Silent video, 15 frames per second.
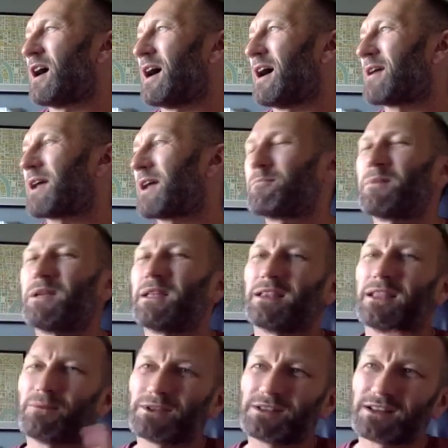
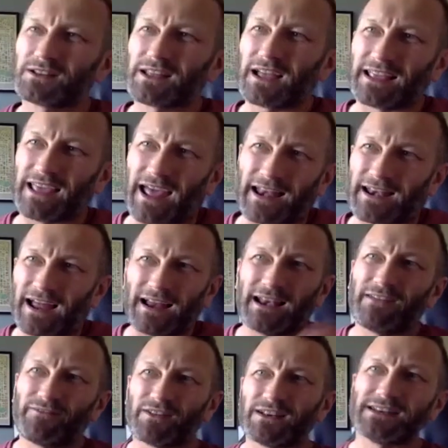live
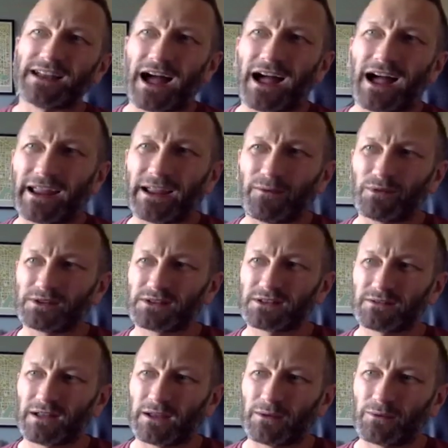and die.
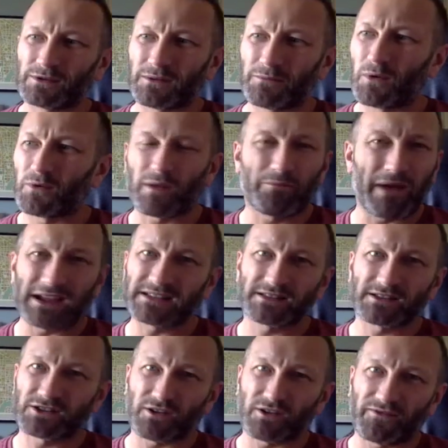It was among the best
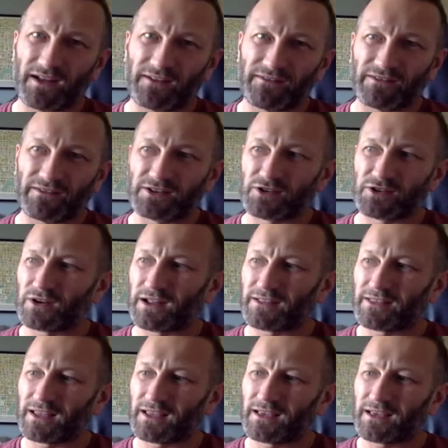stuff I've ever done. I
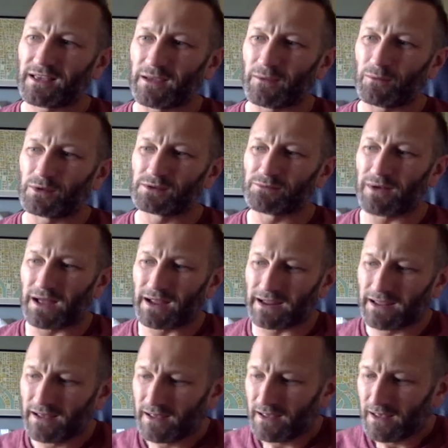think it was my,
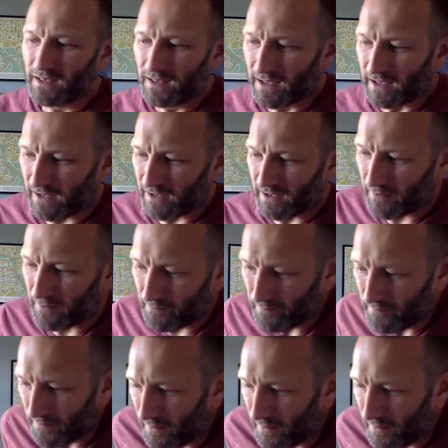I